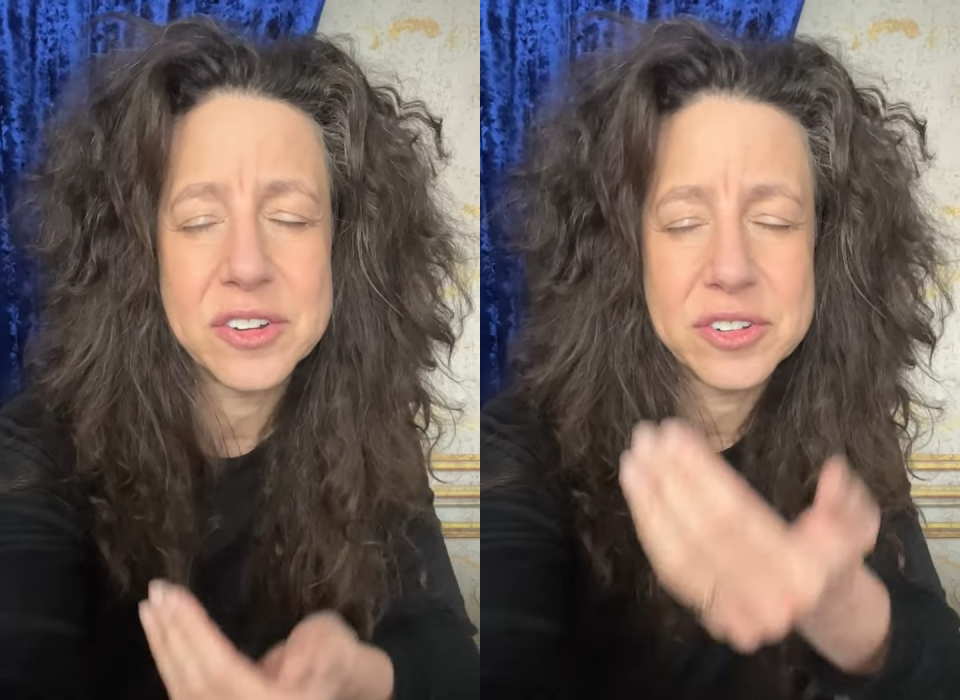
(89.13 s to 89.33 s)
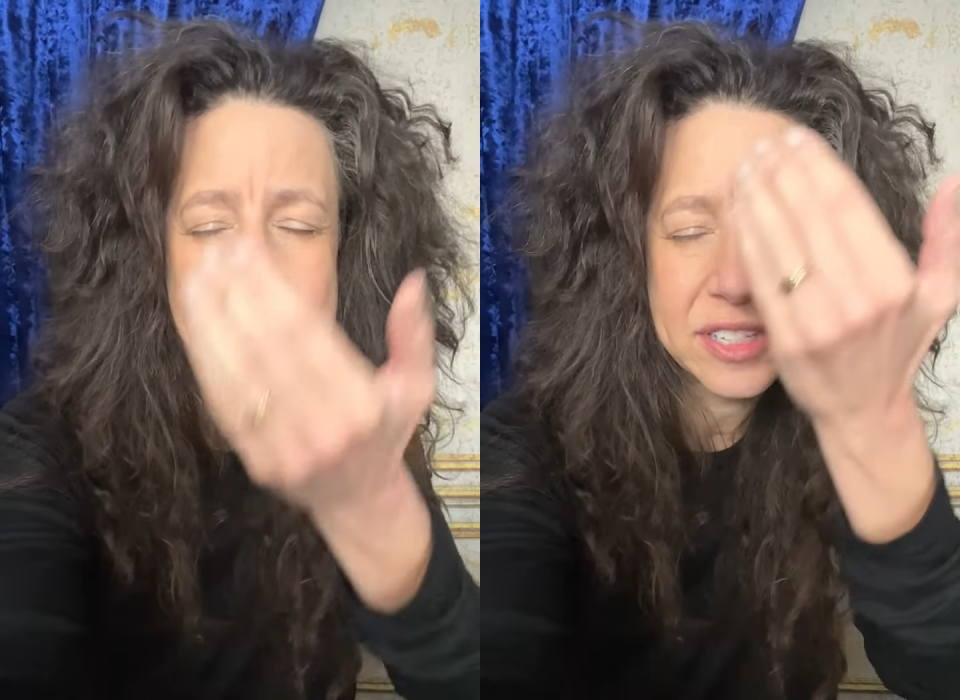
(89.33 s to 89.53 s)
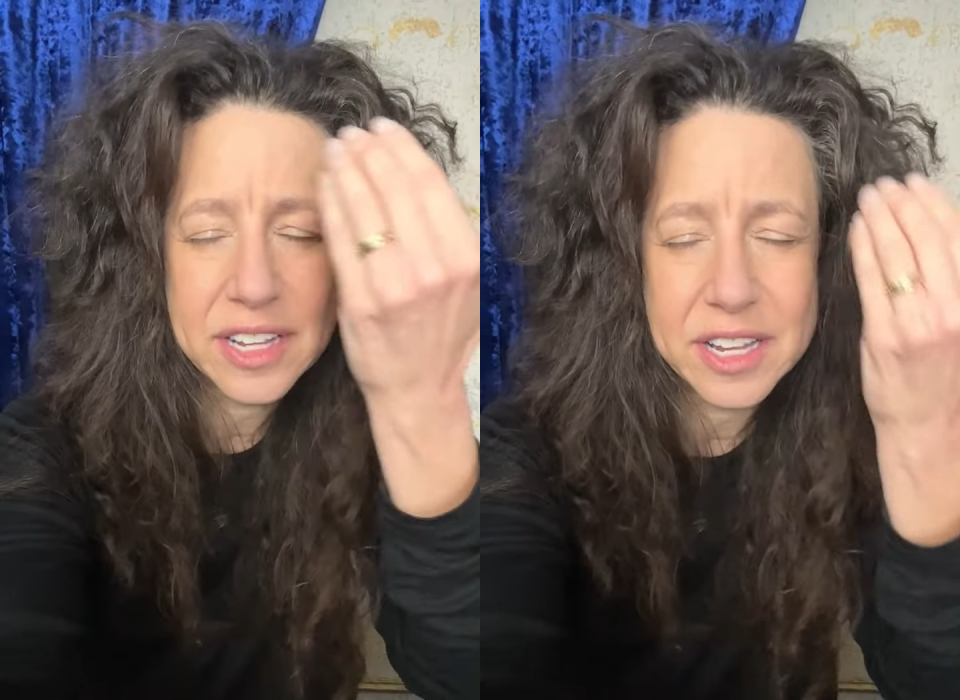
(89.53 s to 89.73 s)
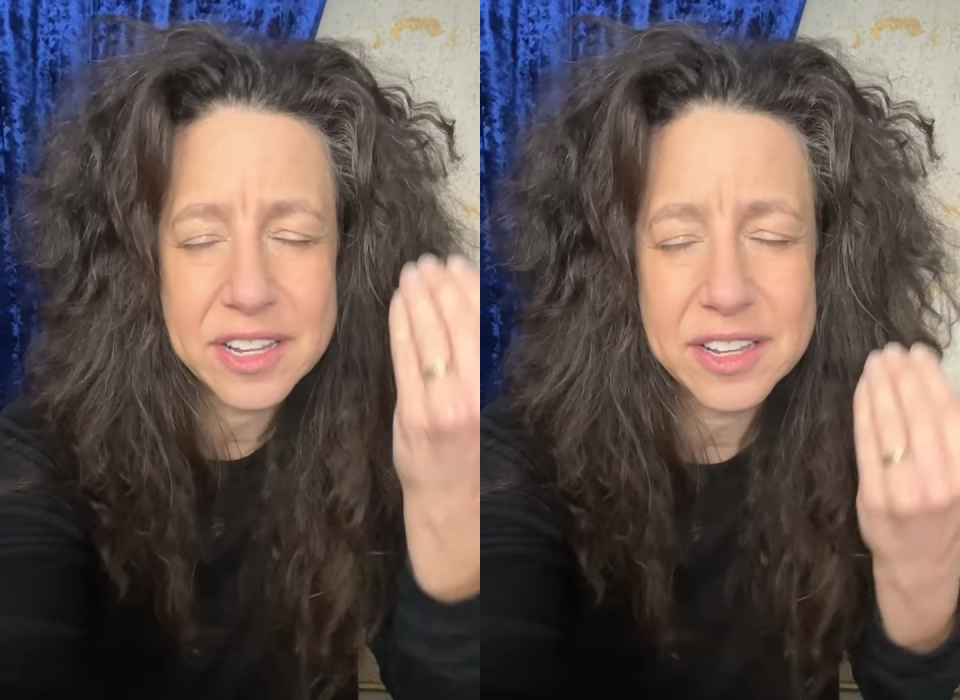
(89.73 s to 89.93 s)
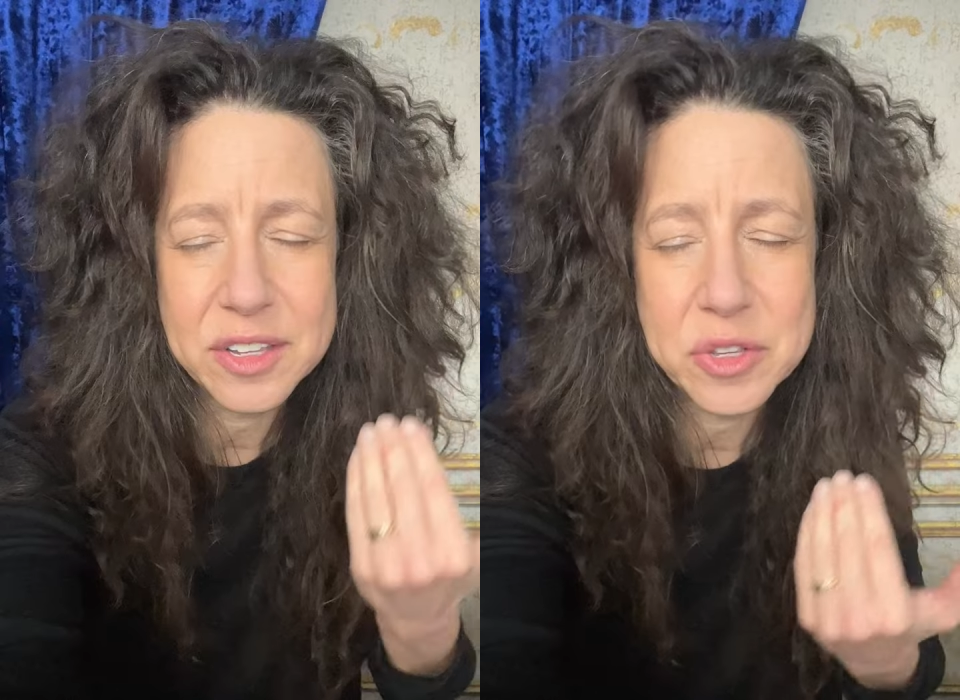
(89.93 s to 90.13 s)
It's like
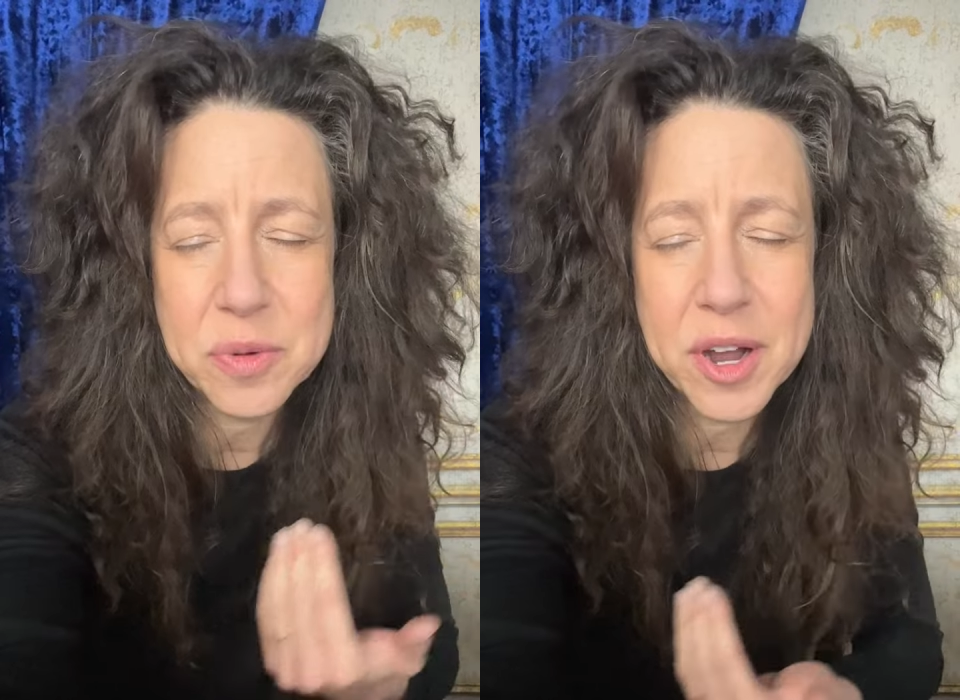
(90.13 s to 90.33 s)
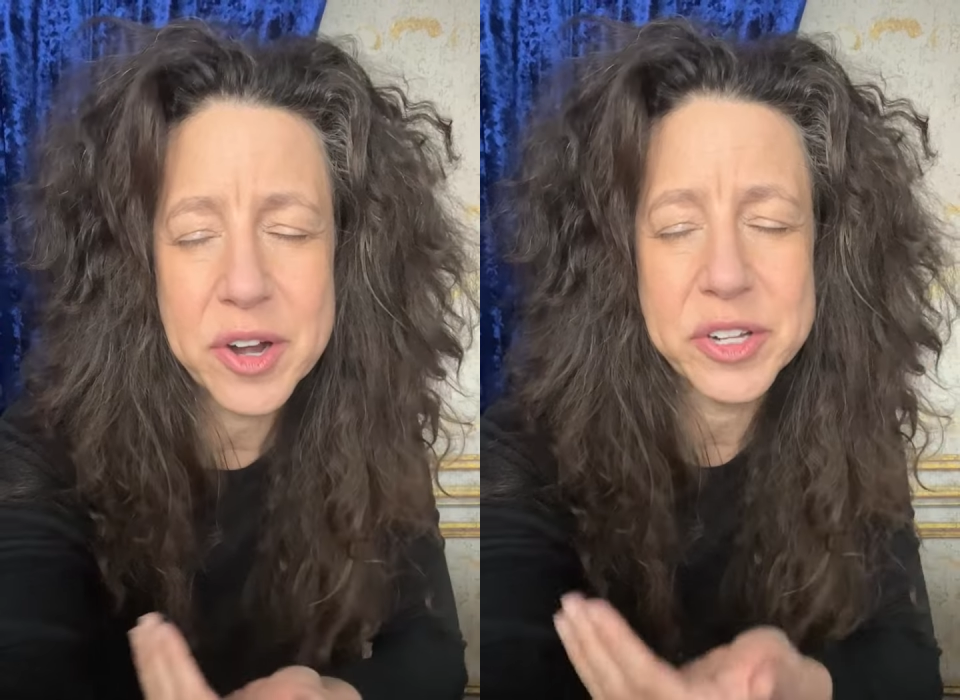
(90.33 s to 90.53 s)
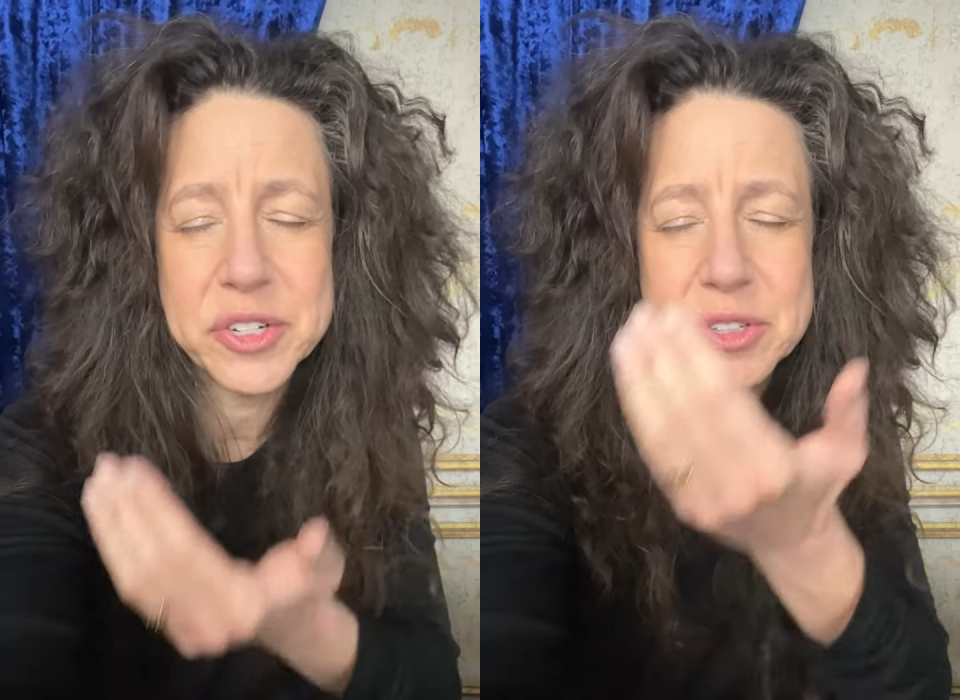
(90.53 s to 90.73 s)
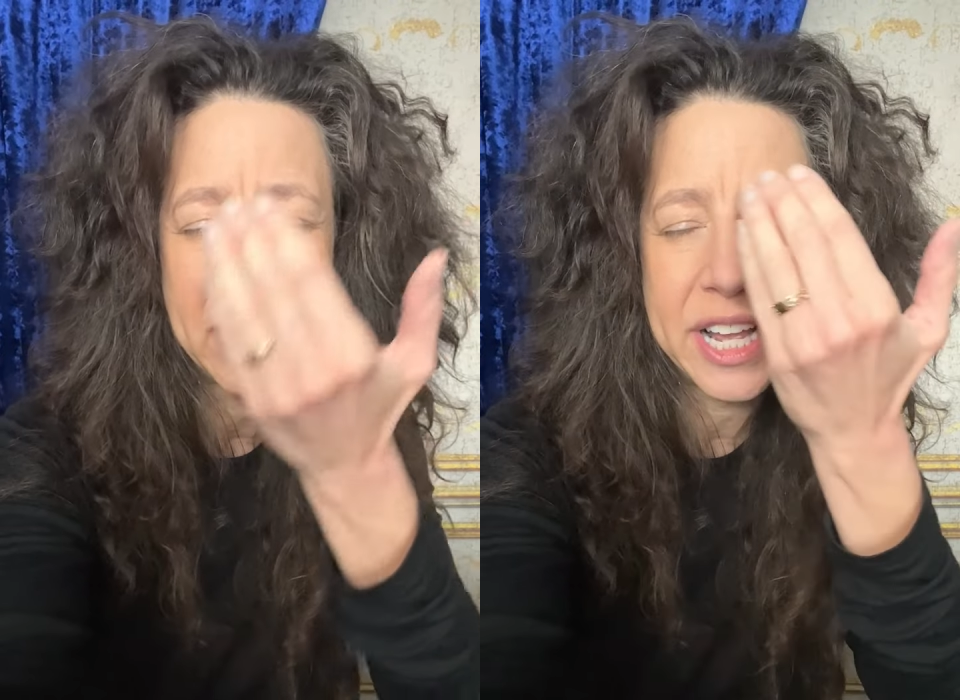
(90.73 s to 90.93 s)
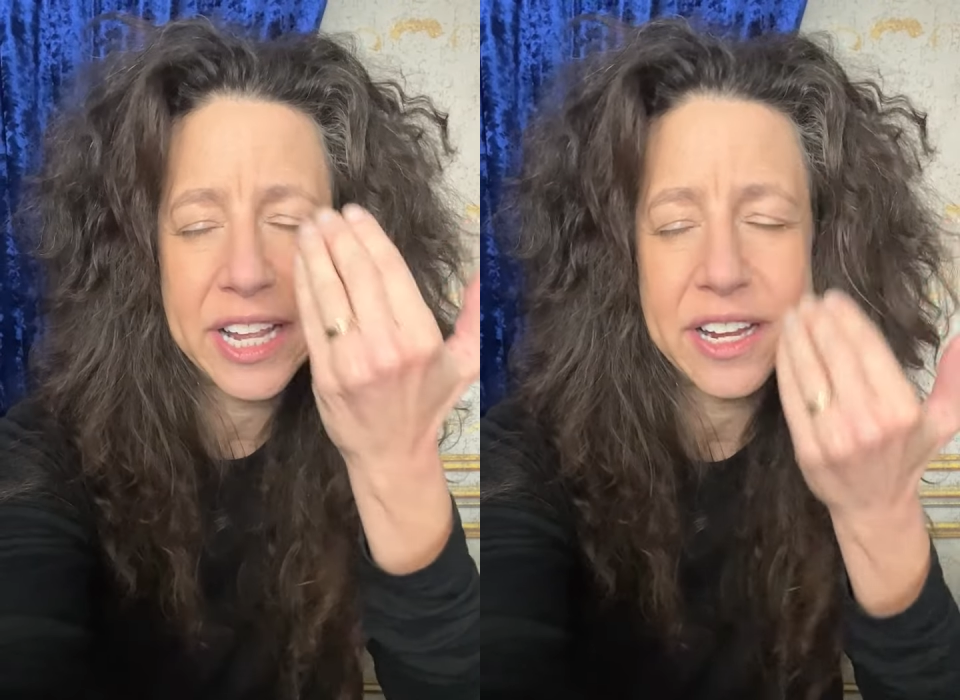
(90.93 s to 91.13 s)
you are your
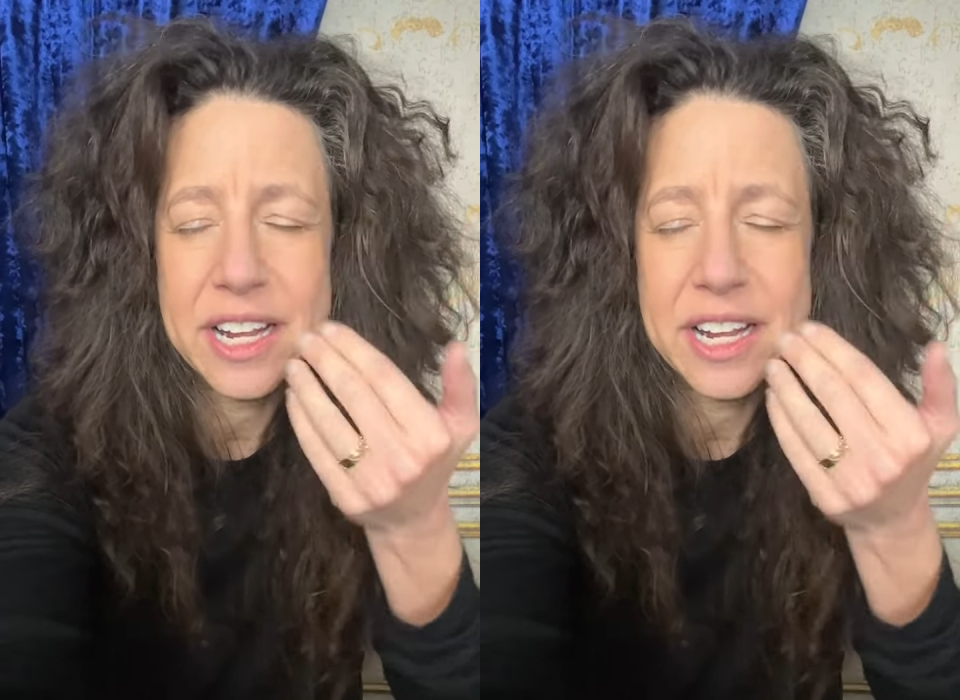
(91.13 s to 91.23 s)
light.